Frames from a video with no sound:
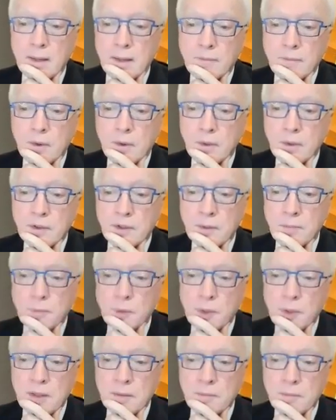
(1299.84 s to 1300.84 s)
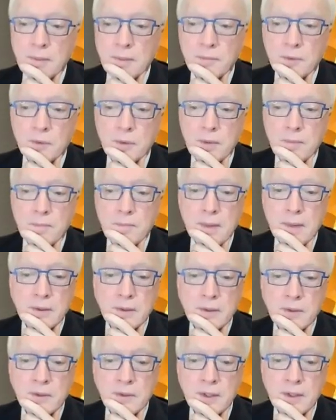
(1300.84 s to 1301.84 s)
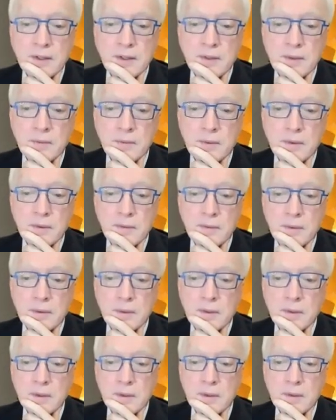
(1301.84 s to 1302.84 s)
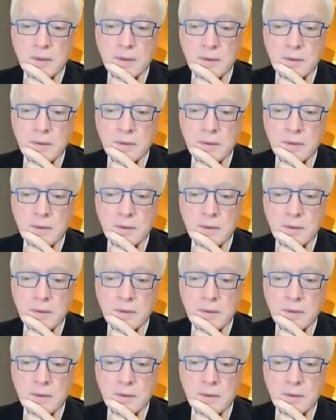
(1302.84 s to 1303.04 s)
I've always had breathing problems with mild stress. I wonder,